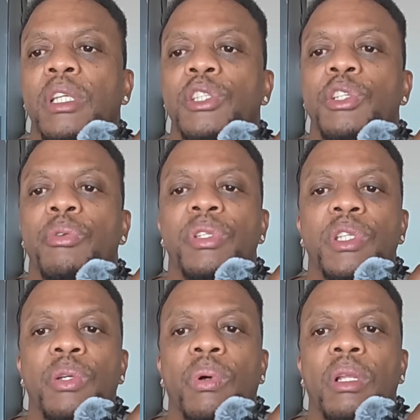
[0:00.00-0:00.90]
It's your
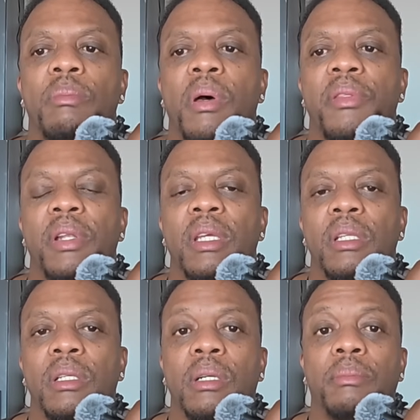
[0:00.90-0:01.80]
residual monthly
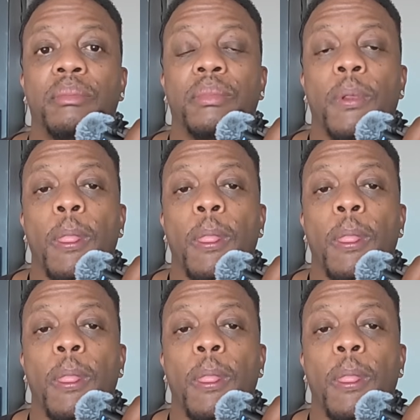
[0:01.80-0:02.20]
income.